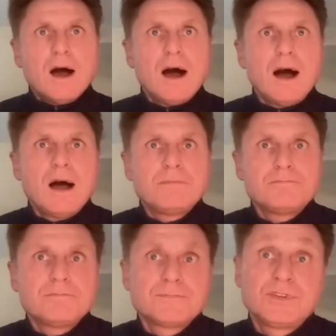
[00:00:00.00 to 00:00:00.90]
Uh,
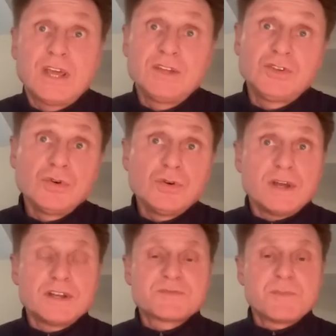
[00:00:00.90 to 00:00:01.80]
they do,
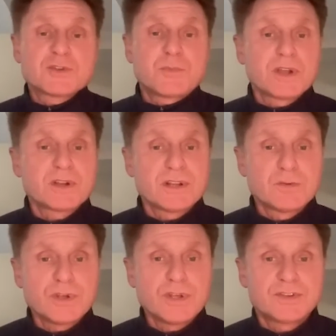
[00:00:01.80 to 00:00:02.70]
and it's much bigger than
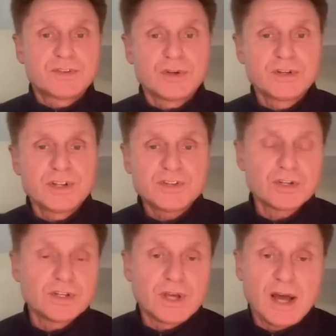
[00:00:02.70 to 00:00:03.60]
we thought
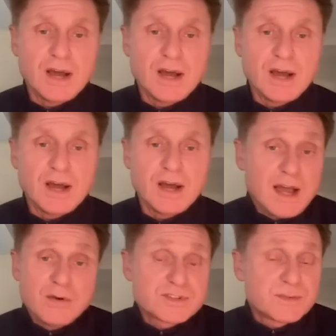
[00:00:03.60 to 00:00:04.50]
initially. I was
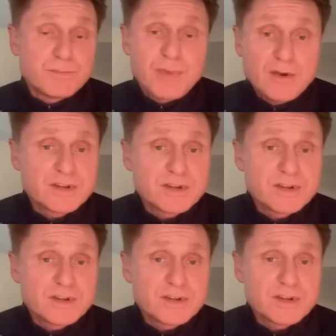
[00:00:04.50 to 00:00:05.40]
I was embarrassed
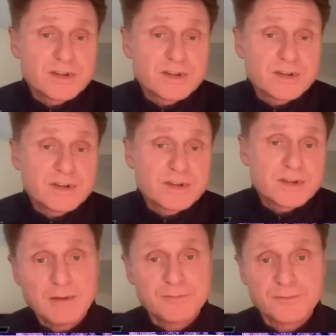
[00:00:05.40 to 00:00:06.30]
for the
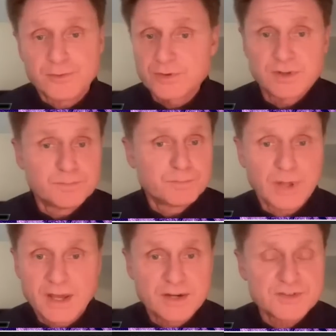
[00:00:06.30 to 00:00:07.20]
club, for the
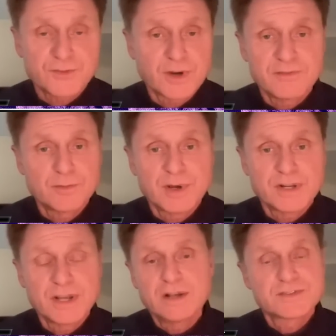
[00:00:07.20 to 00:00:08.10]
players, for everybody
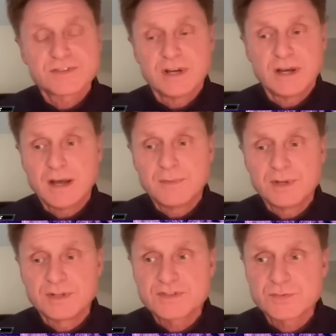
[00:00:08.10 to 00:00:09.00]
else. Uh, I mean,
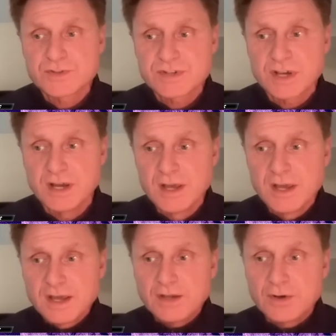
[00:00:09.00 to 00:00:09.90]
this was, uh,
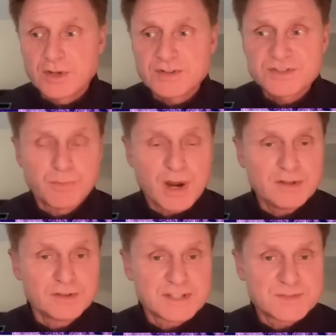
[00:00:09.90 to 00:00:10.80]
you know, here's a
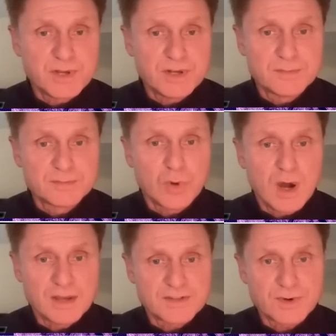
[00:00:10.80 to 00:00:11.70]
Brighton that's beaten them
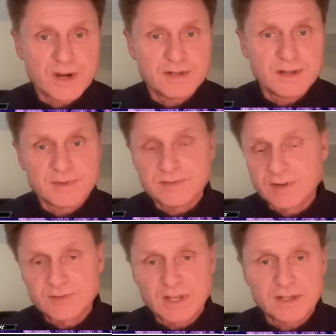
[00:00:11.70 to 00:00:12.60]
twice, right? I mean,
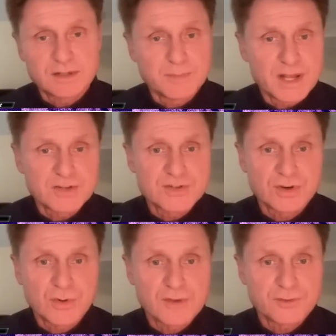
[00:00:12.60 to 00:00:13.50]
they've taken a manager
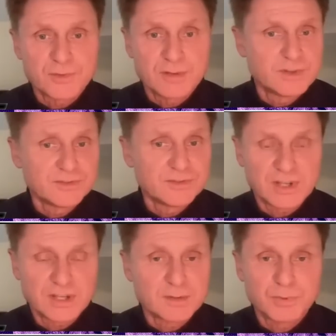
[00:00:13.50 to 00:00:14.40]
away from them, they've
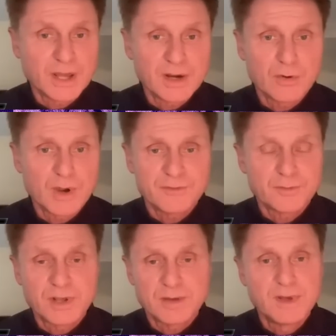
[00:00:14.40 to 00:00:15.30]
taken a player away from
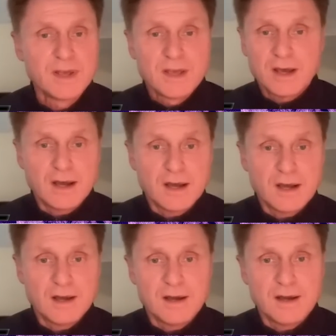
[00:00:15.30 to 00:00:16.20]
them,
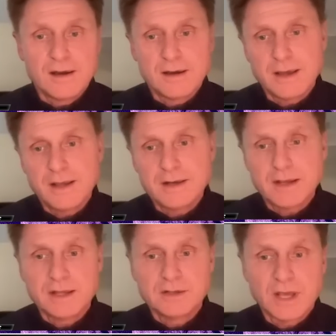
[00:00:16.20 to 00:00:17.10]
uh, uh, and
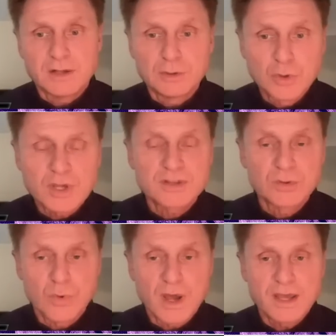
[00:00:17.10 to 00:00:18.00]
and and look at the
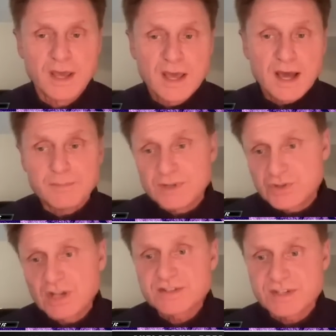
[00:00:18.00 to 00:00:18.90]
way. I mean,
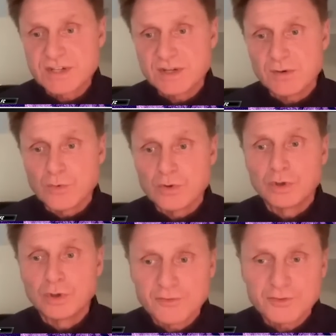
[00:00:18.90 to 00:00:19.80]
Chelsea would
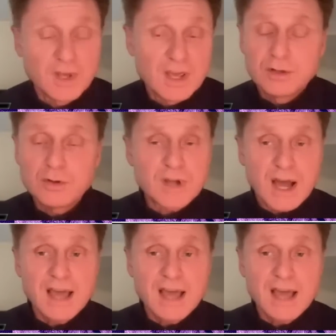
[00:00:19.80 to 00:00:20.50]
love to look.